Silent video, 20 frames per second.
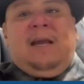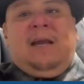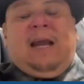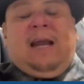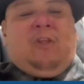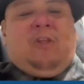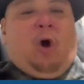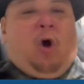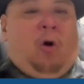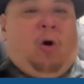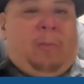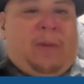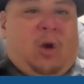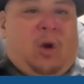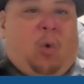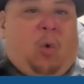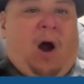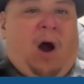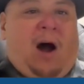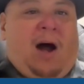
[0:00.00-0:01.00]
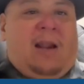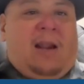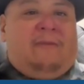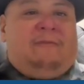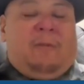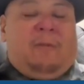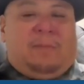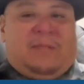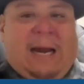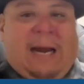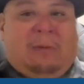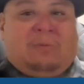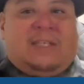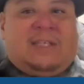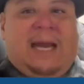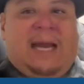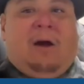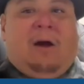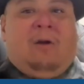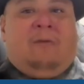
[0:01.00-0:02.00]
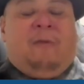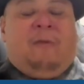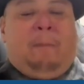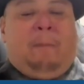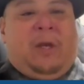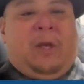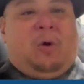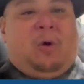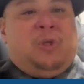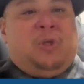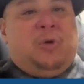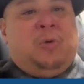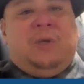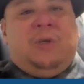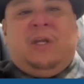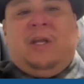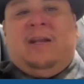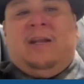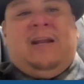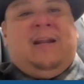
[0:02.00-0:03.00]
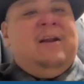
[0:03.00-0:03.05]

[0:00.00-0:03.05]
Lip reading: and the homie Juan from downtown from Pico Union.